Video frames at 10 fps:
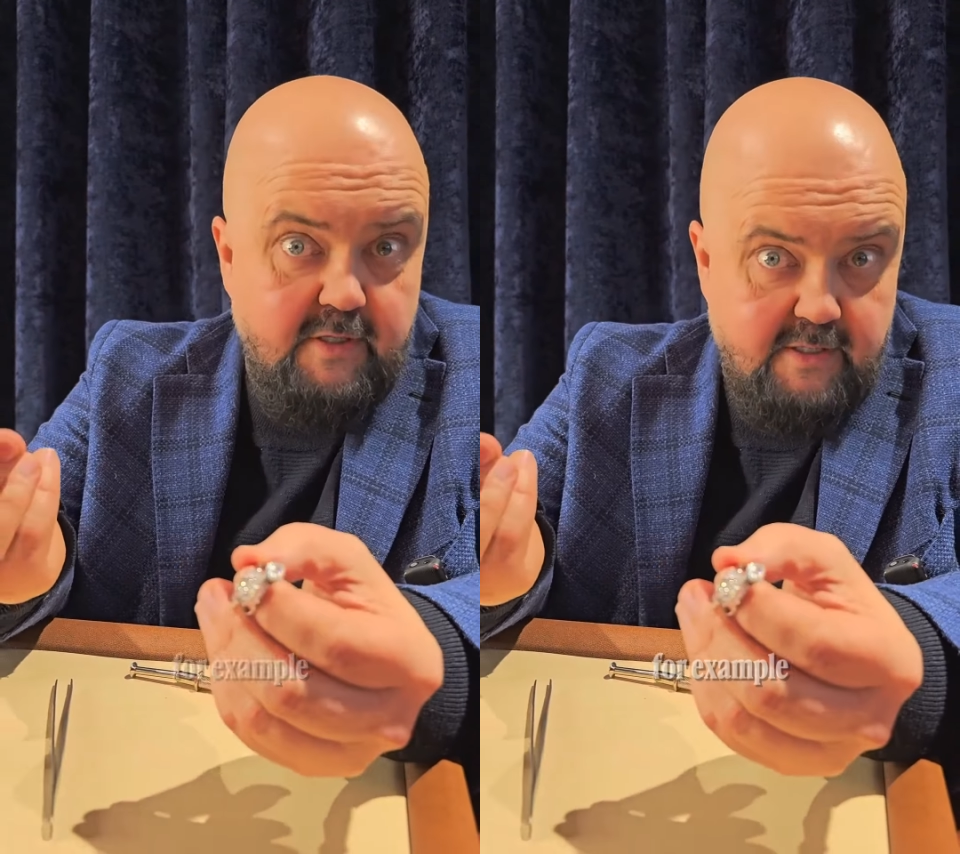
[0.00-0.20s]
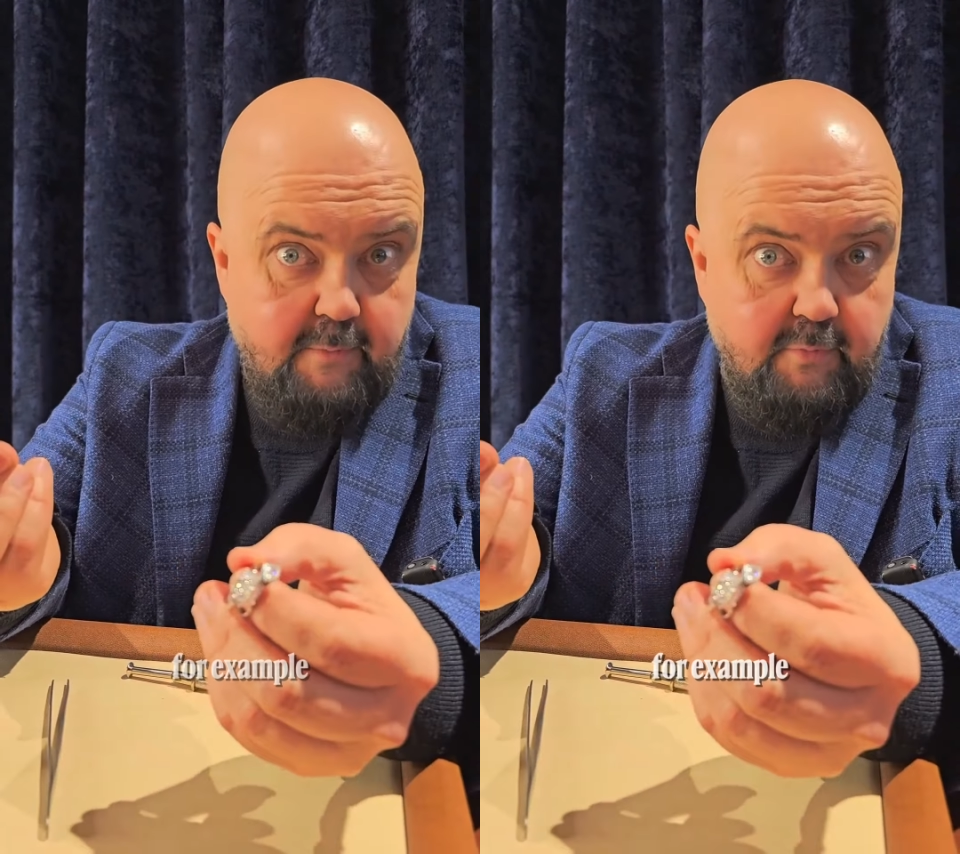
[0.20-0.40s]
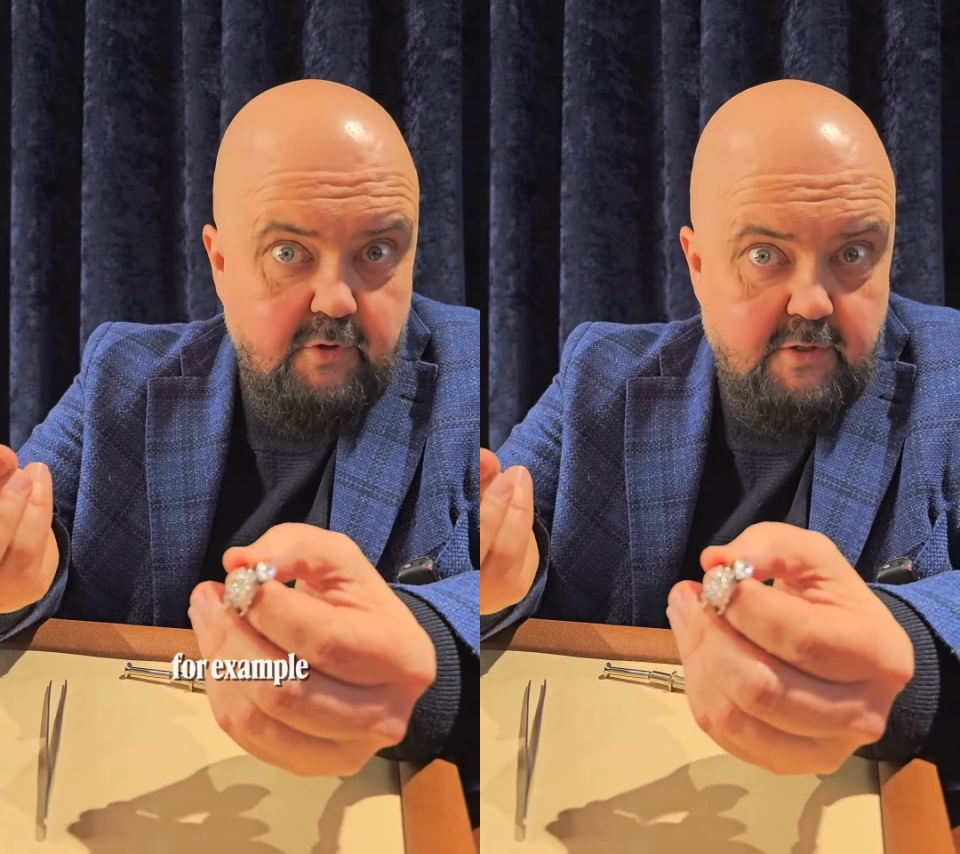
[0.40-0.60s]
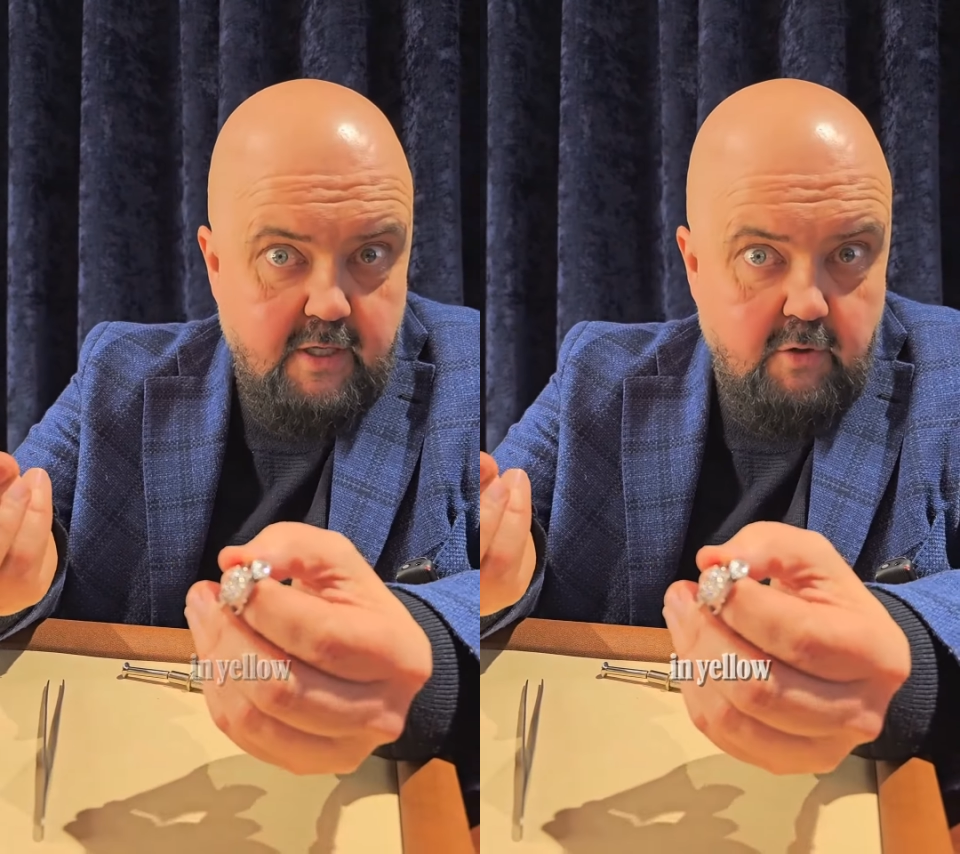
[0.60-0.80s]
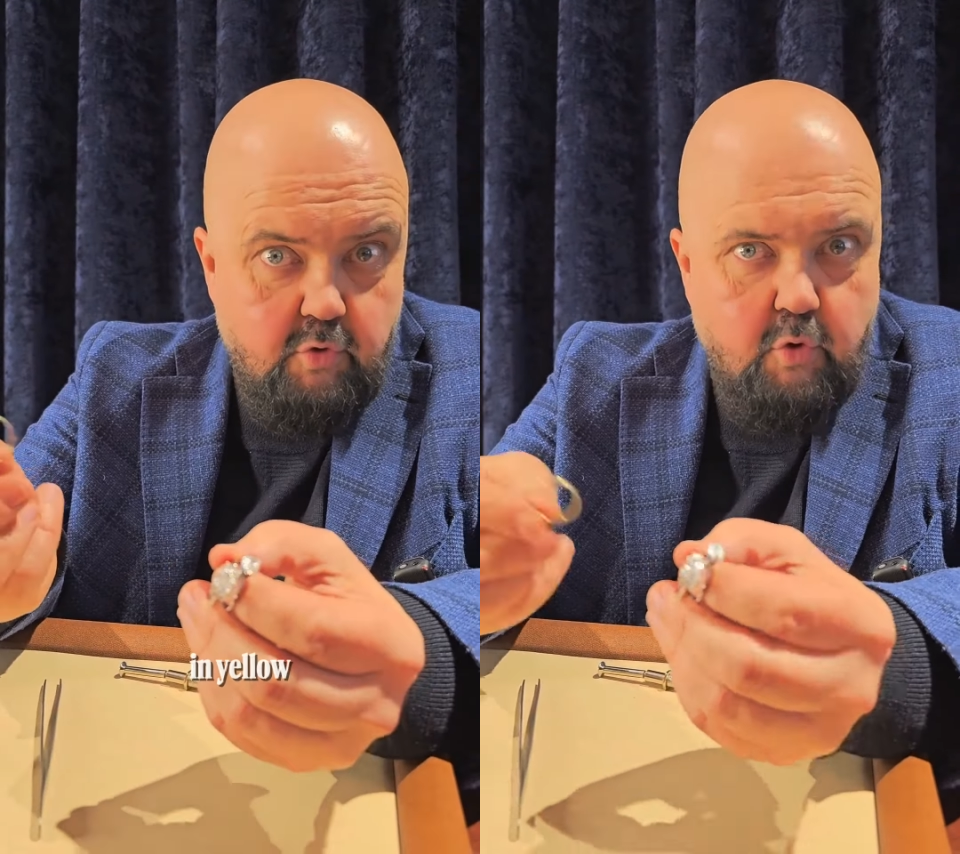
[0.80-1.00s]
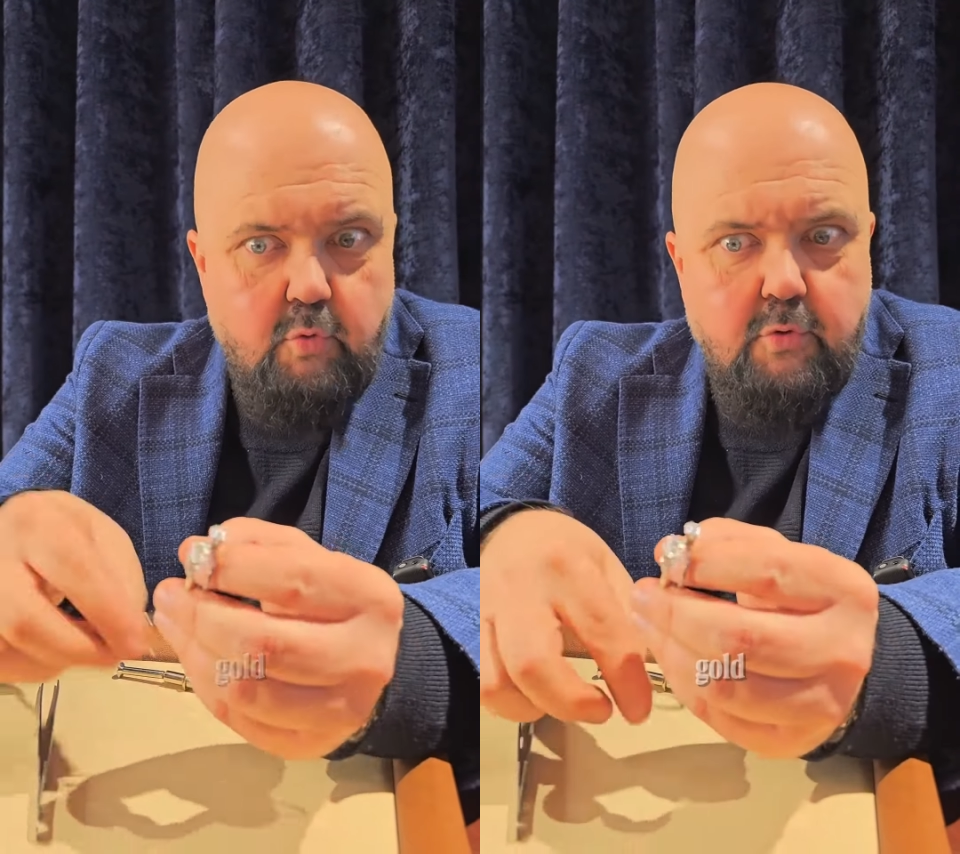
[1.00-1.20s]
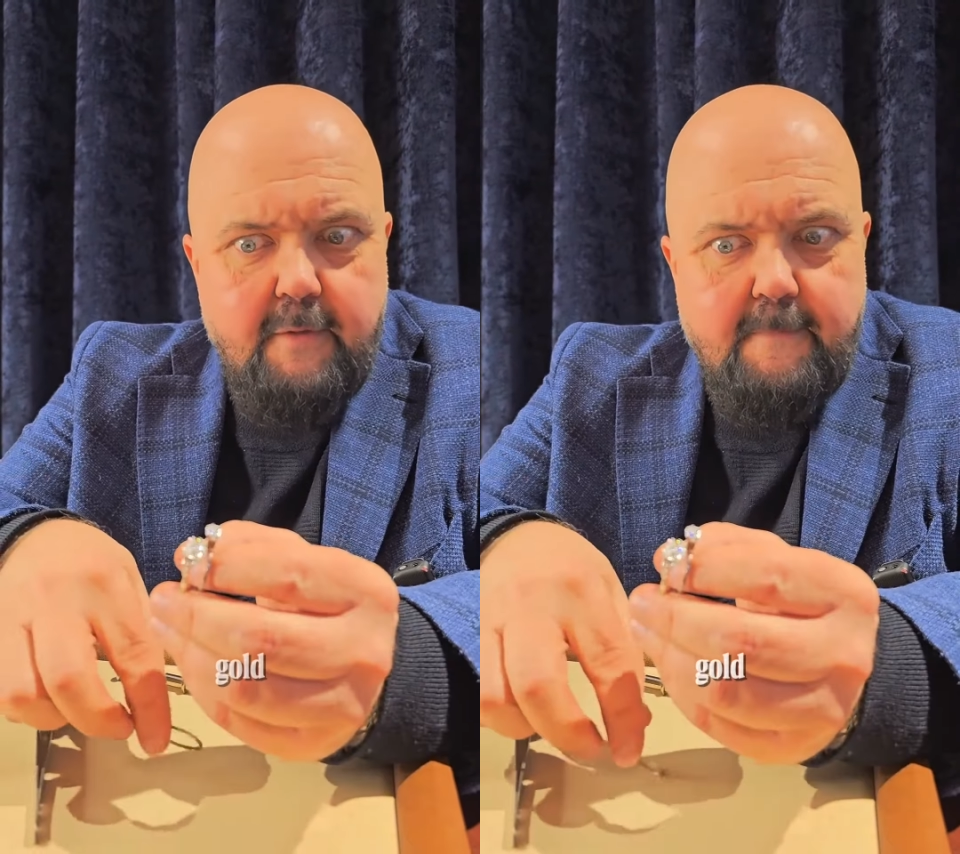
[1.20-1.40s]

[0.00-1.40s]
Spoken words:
example, in yellow gold,